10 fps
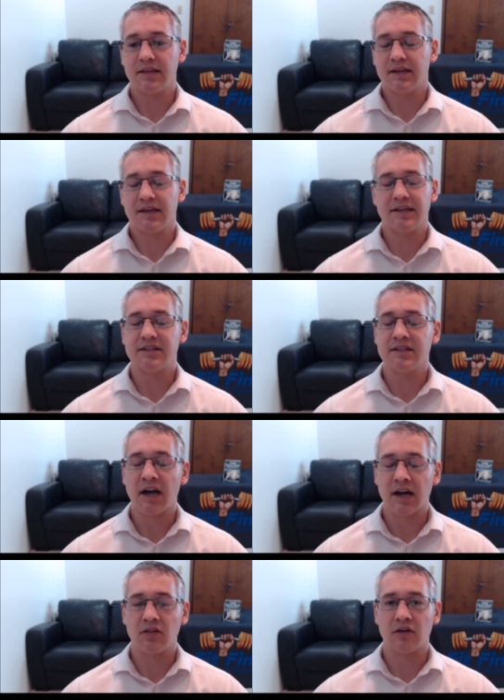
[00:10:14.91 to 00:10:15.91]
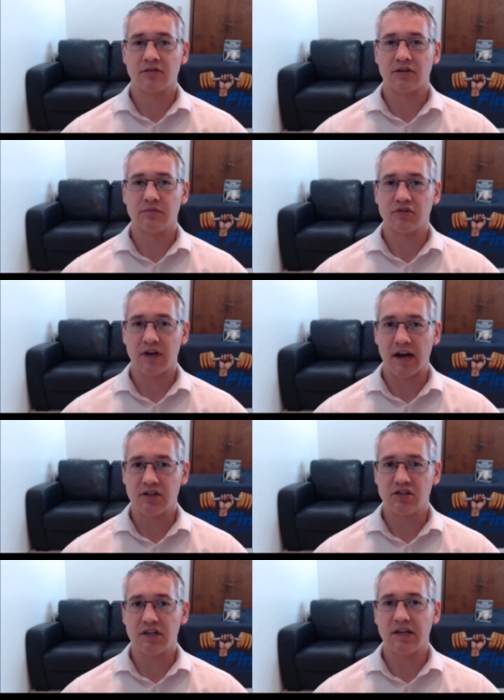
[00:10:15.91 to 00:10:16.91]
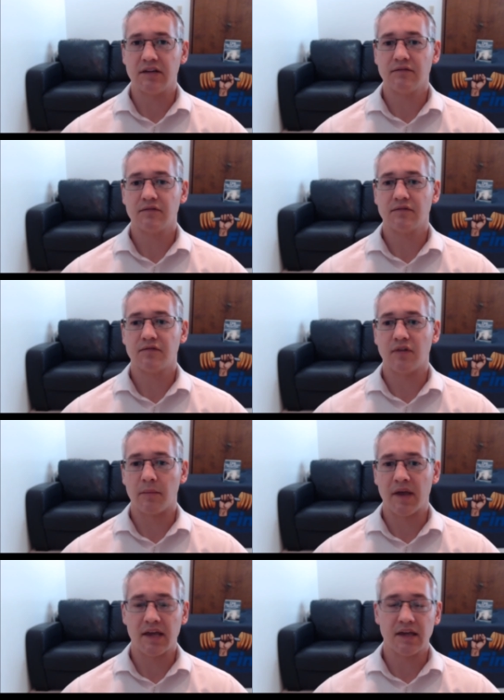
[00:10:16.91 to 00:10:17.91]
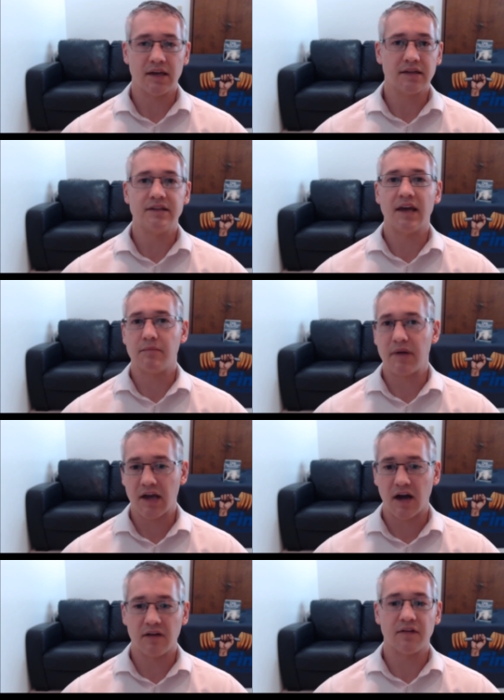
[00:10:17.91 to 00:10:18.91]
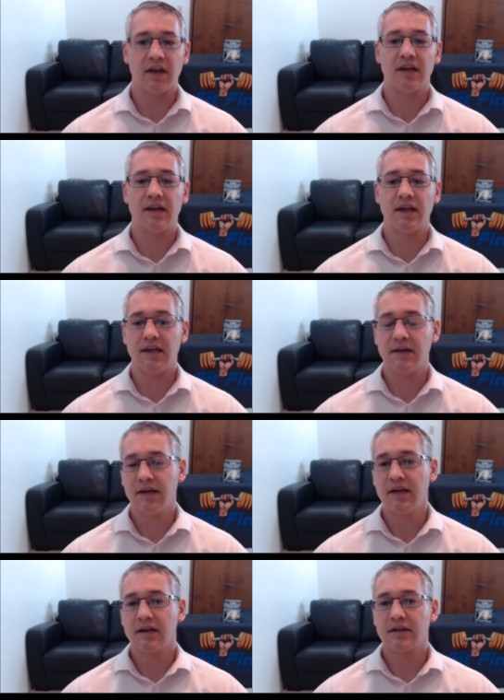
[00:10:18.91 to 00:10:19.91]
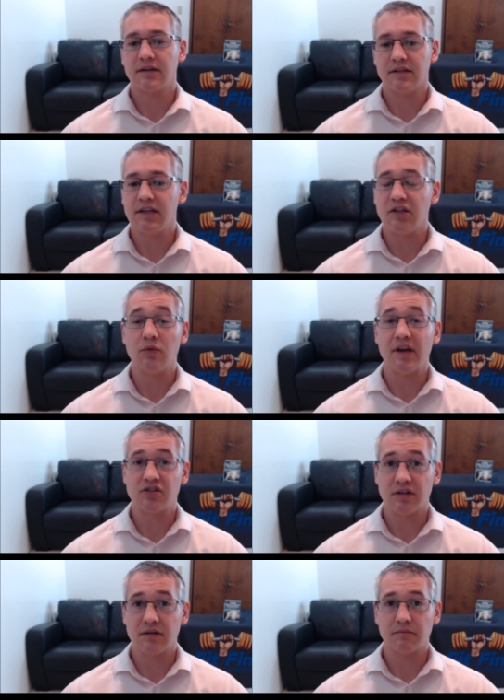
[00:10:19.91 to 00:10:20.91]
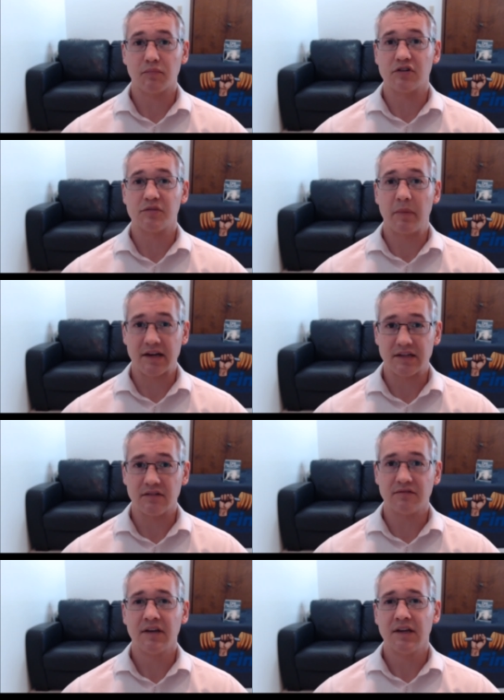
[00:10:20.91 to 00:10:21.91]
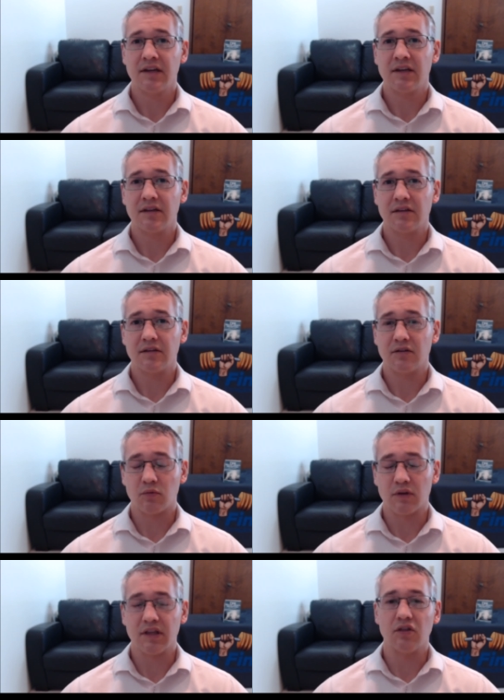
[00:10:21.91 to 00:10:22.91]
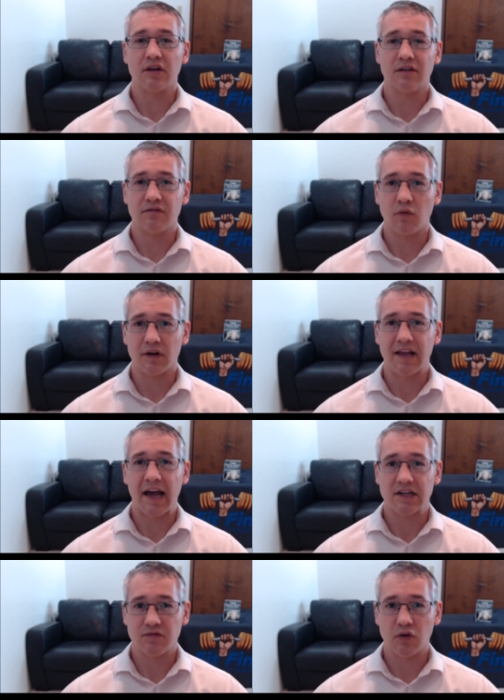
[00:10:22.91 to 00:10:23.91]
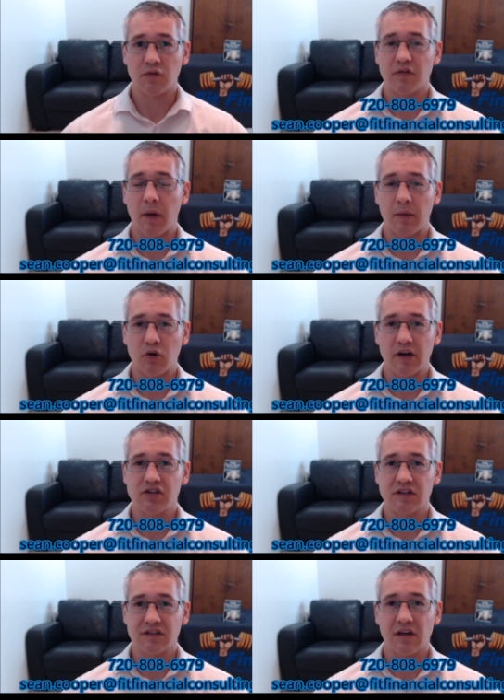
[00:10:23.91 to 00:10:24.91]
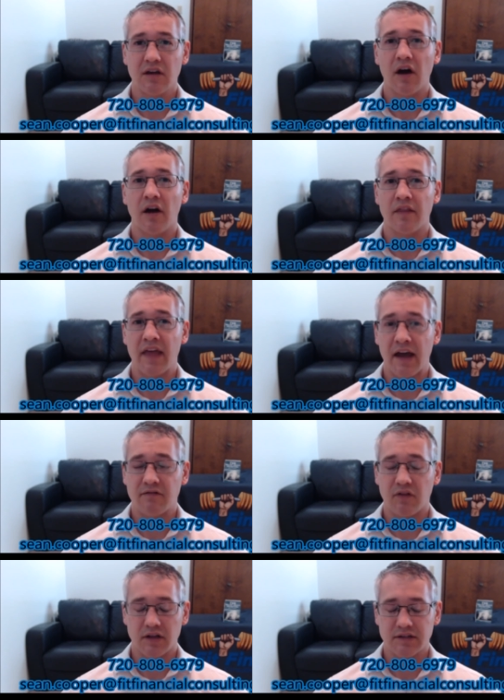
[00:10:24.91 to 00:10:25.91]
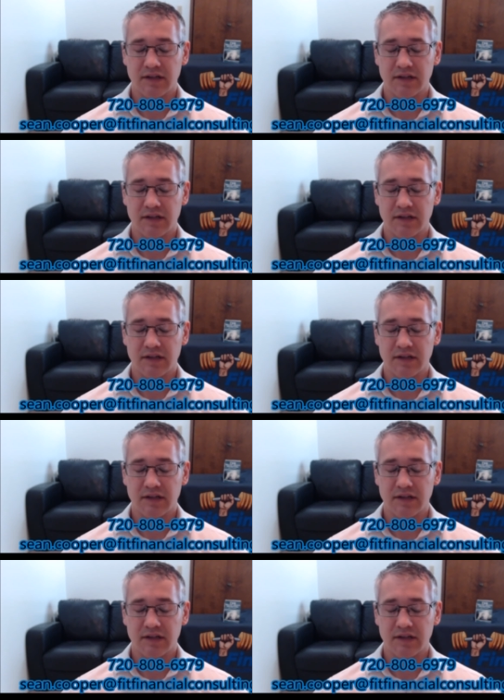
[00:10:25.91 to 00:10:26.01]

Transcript: it's not a long-term strategy from a debt payoff and a continuation perspective. You're really looking for cash flow from operations on that front.